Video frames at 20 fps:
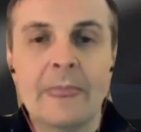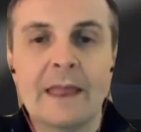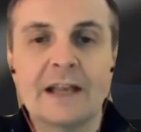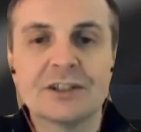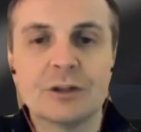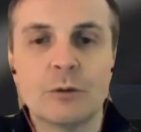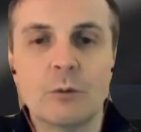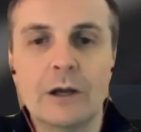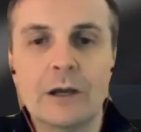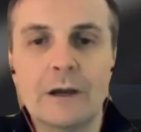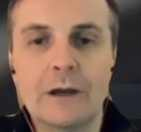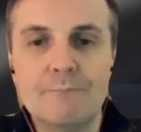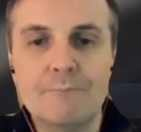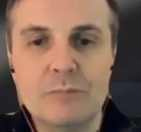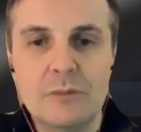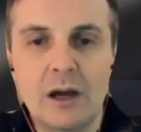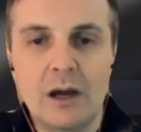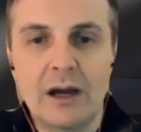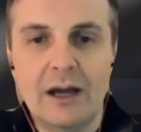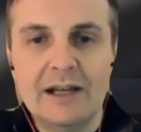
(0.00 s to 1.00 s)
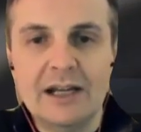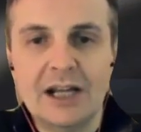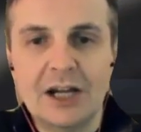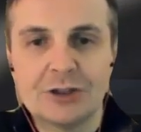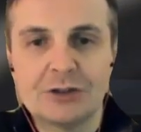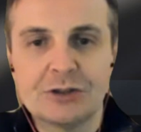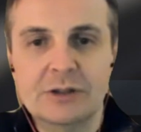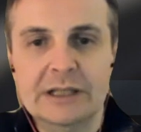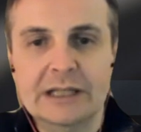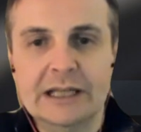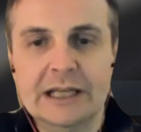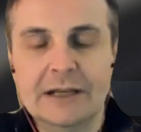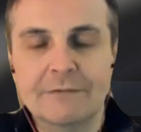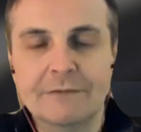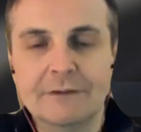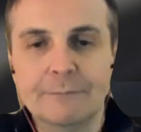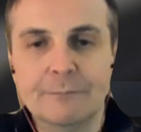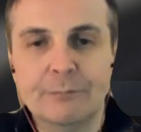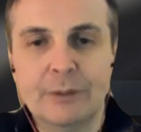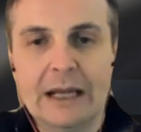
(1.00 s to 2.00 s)
So I am not a naturally
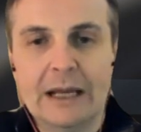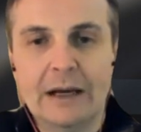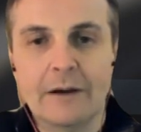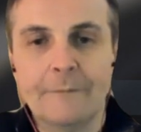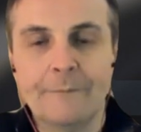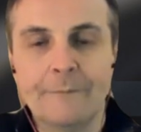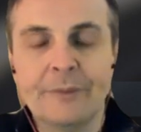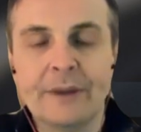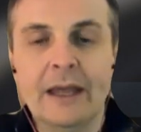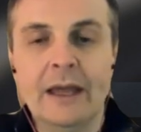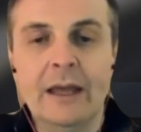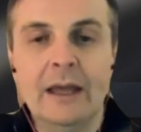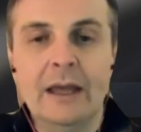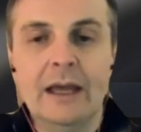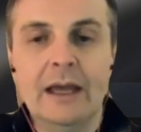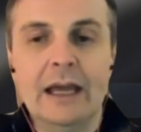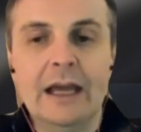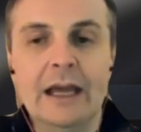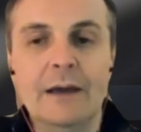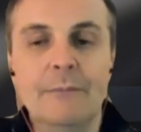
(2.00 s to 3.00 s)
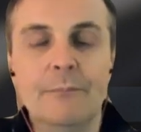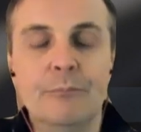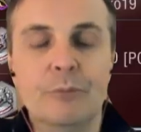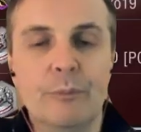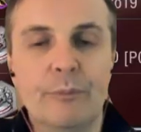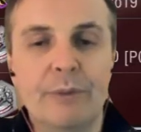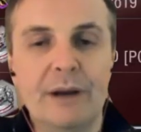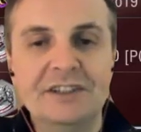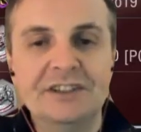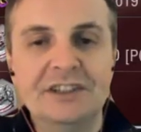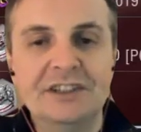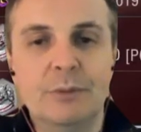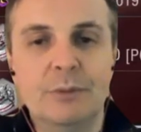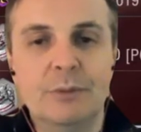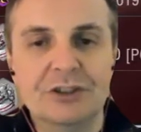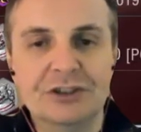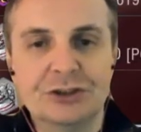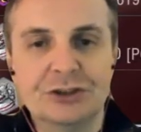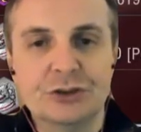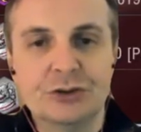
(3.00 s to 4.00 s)
gifted player. But basically by
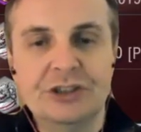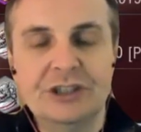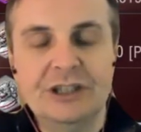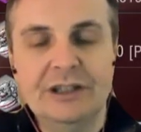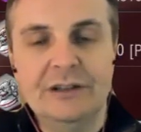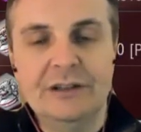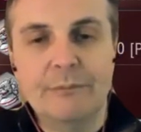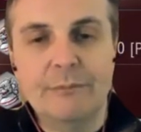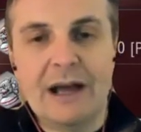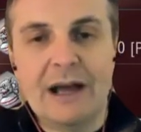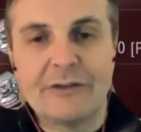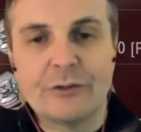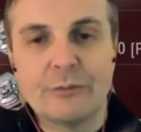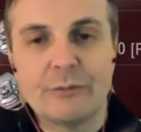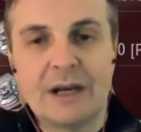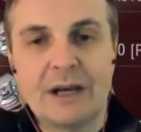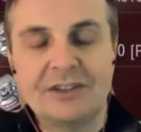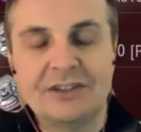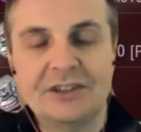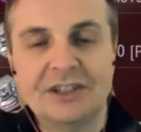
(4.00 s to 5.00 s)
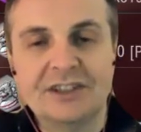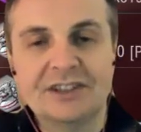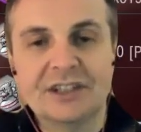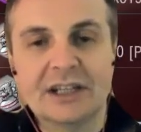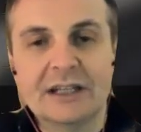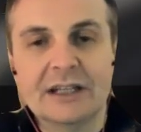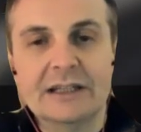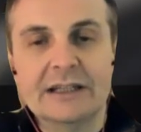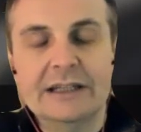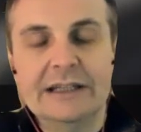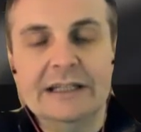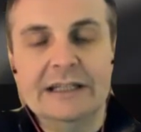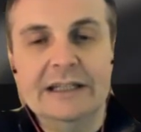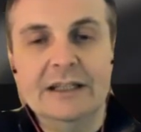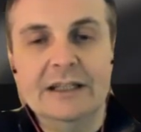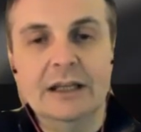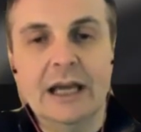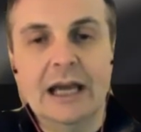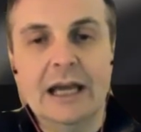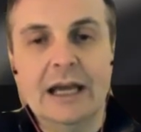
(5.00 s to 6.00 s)
studying the mathematics and
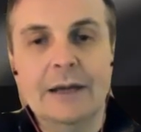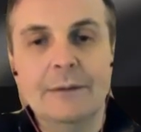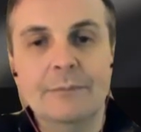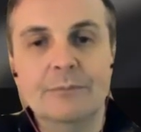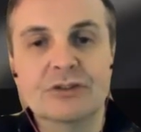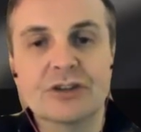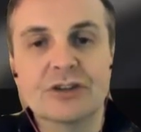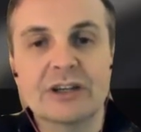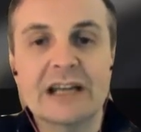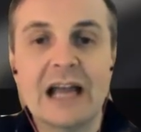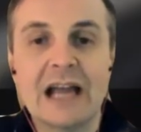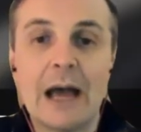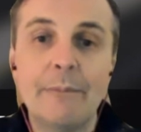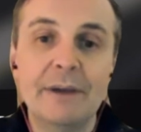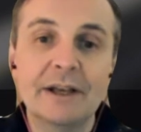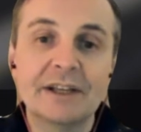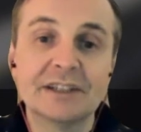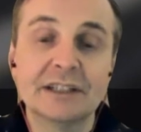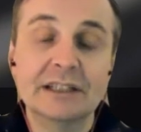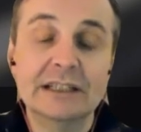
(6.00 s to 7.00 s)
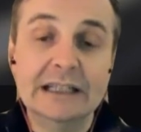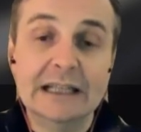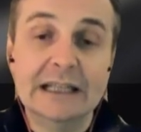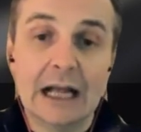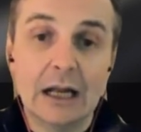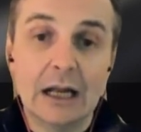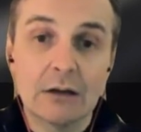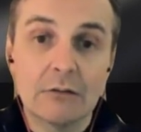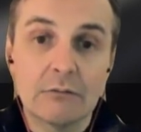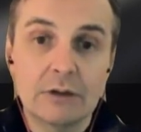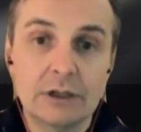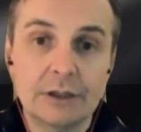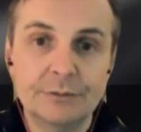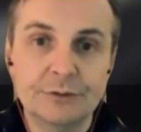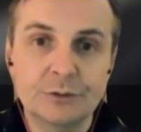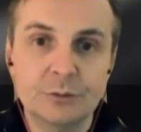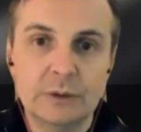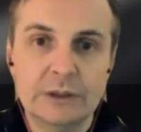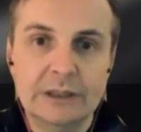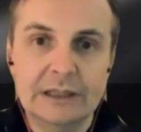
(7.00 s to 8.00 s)
the dynamics and the
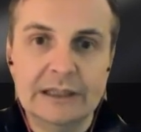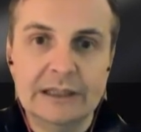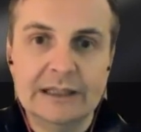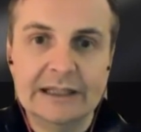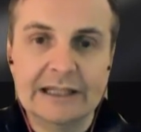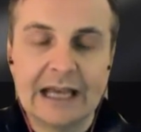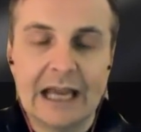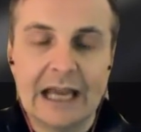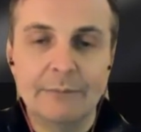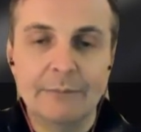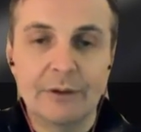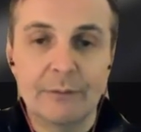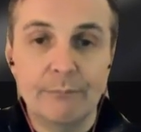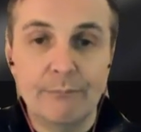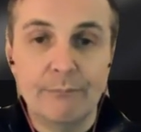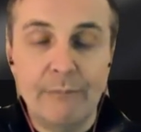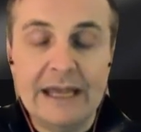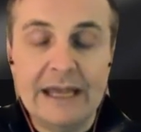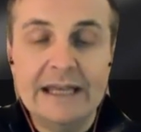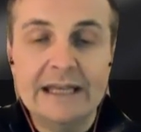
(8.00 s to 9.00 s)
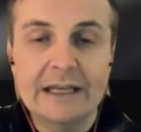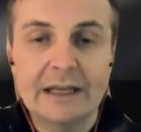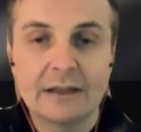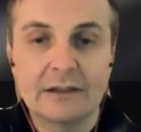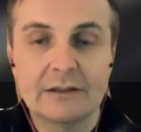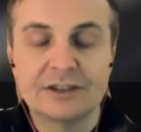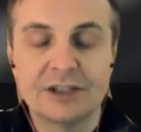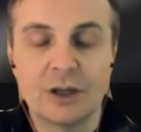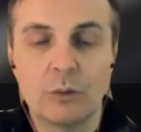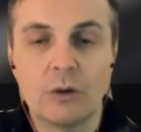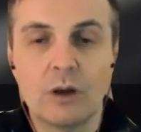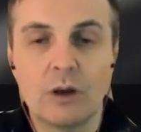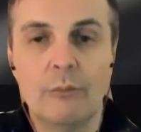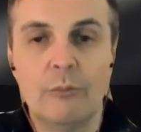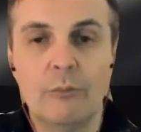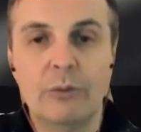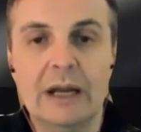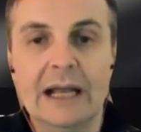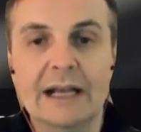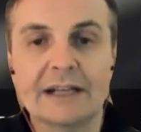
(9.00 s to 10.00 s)
algorithms within the game that make it so
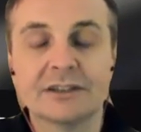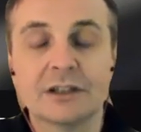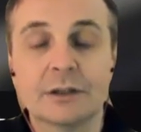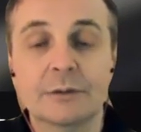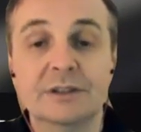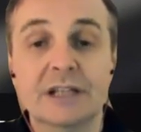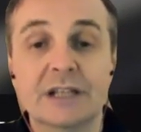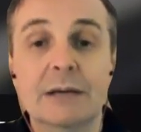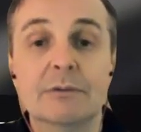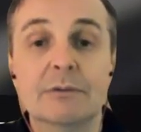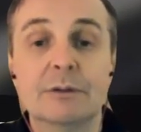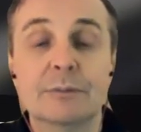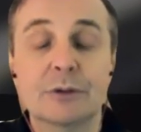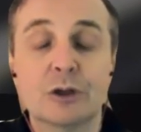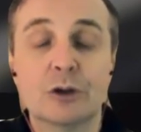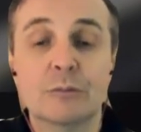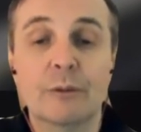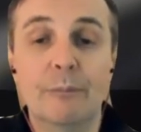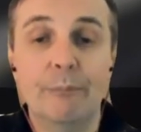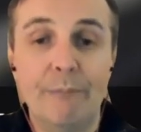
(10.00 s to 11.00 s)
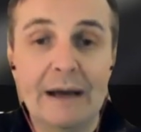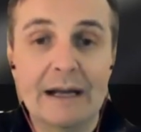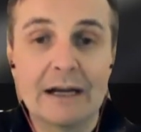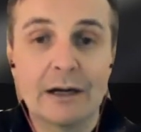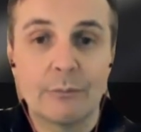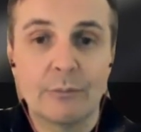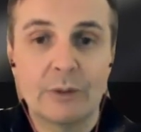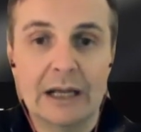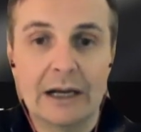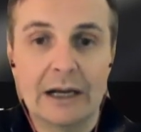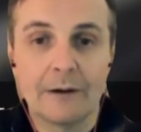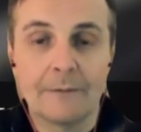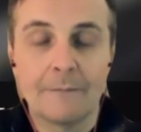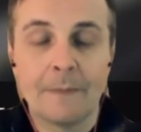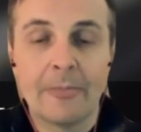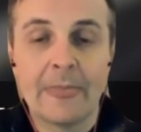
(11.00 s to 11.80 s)
complex, I was able to become a better player.